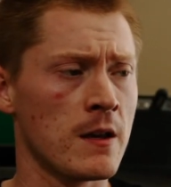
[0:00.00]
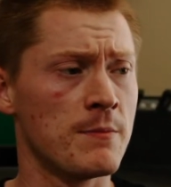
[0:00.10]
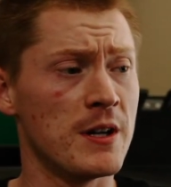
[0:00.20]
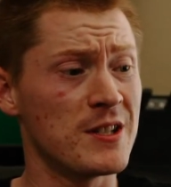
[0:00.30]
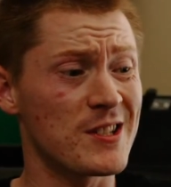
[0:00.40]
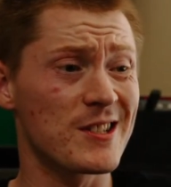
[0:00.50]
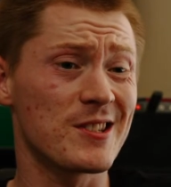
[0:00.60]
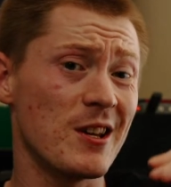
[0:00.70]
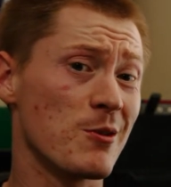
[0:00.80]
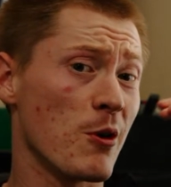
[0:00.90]
But just to
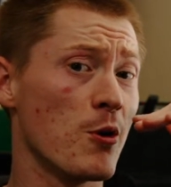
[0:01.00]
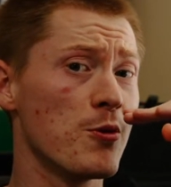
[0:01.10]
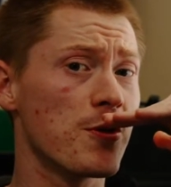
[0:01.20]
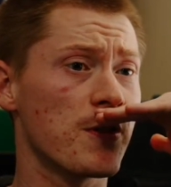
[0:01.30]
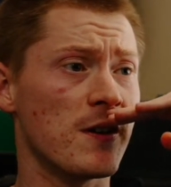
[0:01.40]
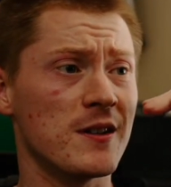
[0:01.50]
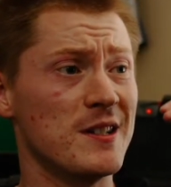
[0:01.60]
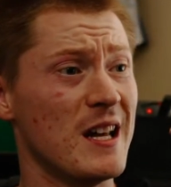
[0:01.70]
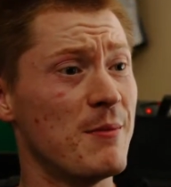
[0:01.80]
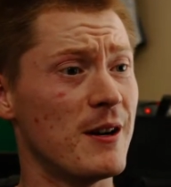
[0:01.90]
see growth on a
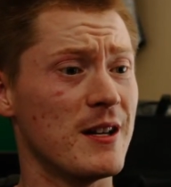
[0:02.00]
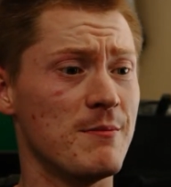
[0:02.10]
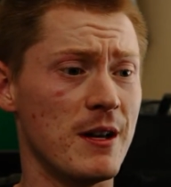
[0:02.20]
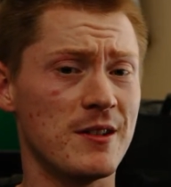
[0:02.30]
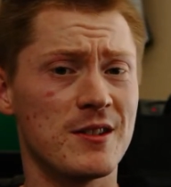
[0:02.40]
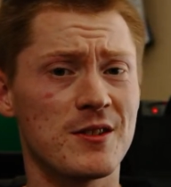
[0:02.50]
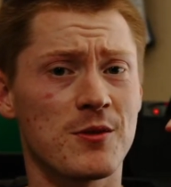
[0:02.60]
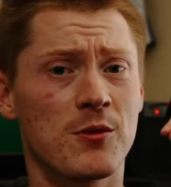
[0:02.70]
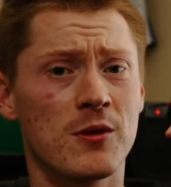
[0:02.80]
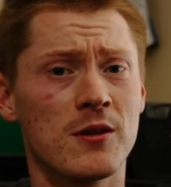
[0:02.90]
day by day basis,
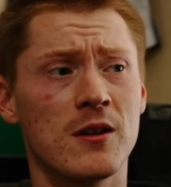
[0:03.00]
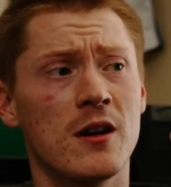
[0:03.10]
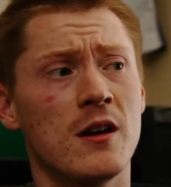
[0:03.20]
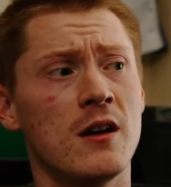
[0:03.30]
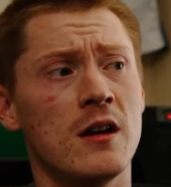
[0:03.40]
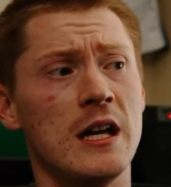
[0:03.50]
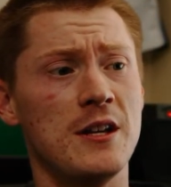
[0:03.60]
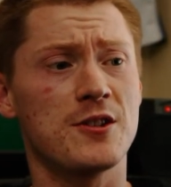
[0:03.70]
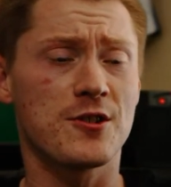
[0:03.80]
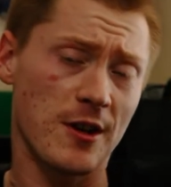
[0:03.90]
or
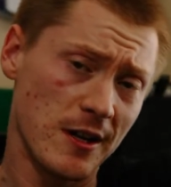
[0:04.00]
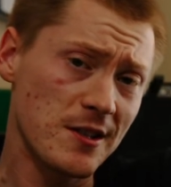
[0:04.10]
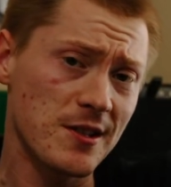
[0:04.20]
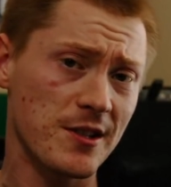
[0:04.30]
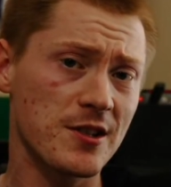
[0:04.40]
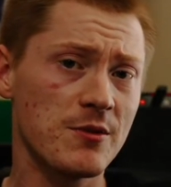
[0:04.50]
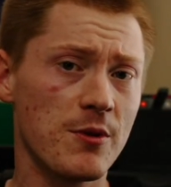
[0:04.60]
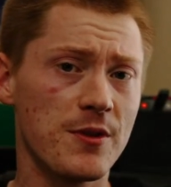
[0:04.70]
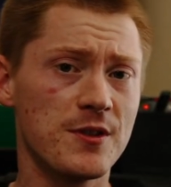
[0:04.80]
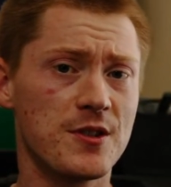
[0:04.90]
each training session
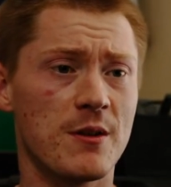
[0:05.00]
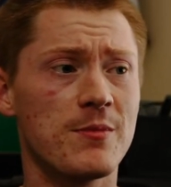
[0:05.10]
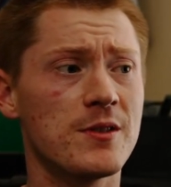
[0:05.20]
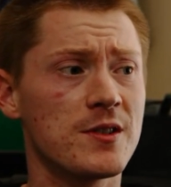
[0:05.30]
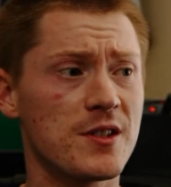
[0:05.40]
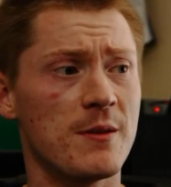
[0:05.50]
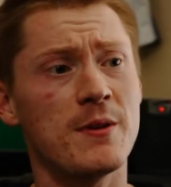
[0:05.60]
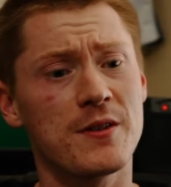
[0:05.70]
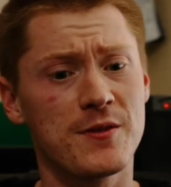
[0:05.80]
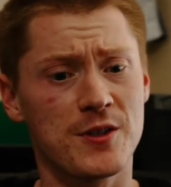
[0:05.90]
with his jumper and step
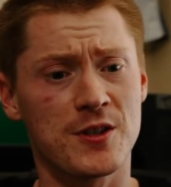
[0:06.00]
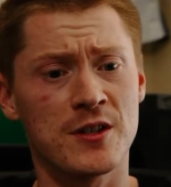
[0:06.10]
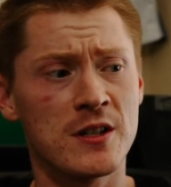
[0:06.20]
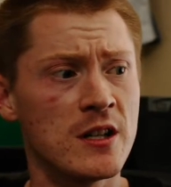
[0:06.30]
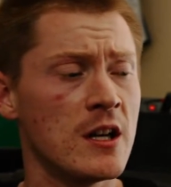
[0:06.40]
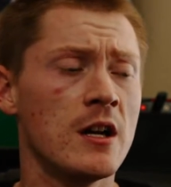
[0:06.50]
back for sure.